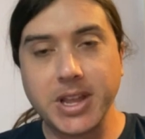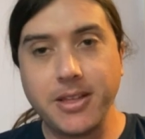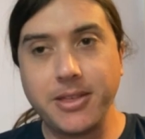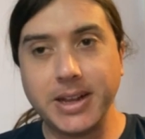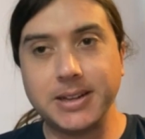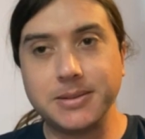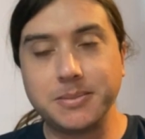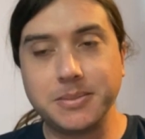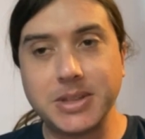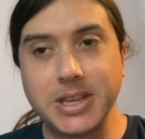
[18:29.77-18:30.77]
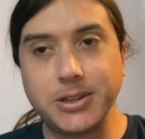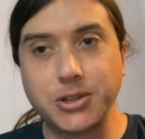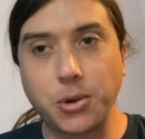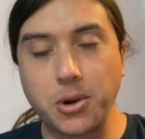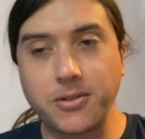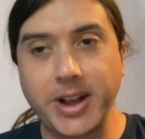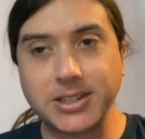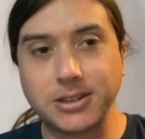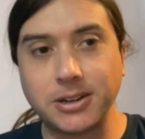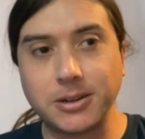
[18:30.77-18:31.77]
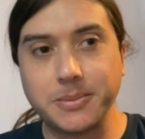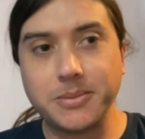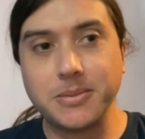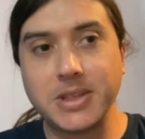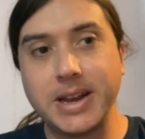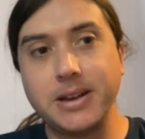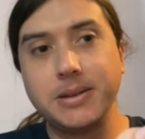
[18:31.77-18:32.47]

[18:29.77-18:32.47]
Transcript: then the torque vector that